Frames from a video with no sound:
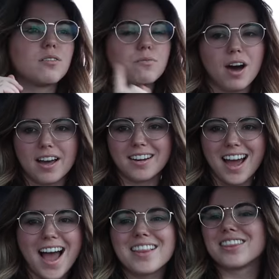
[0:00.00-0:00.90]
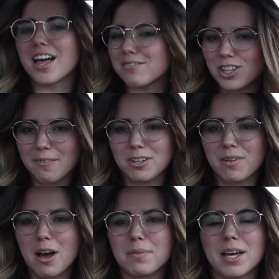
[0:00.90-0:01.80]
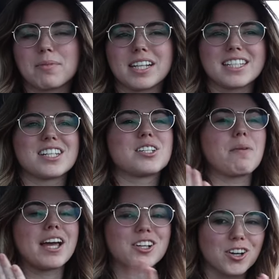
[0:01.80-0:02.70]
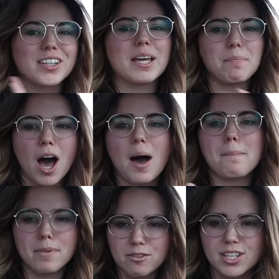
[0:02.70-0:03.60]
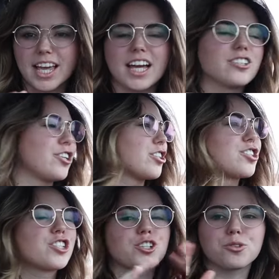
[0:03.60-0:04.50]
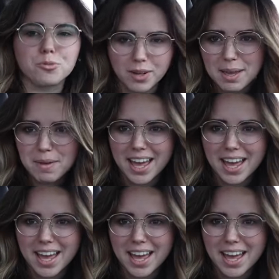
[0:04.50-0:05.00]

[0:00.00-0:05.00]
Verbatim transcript: One, I love driving around, being able to listen to my girly pop music and just scream